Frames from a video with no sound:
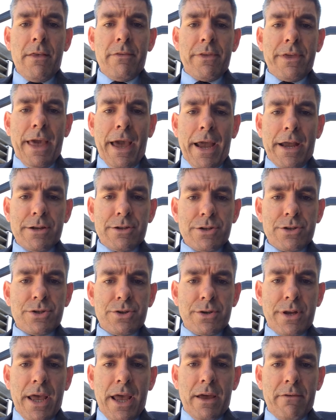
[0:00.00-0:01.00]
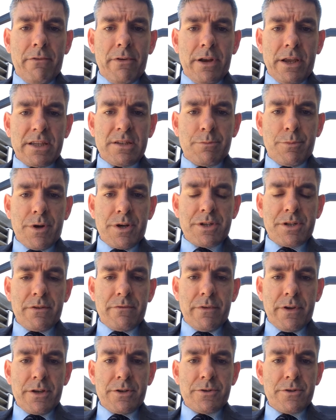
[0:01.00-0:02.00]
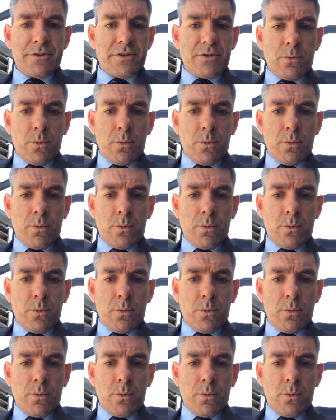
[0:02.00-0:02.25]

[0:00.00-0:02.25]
The agent should have an expression of interest,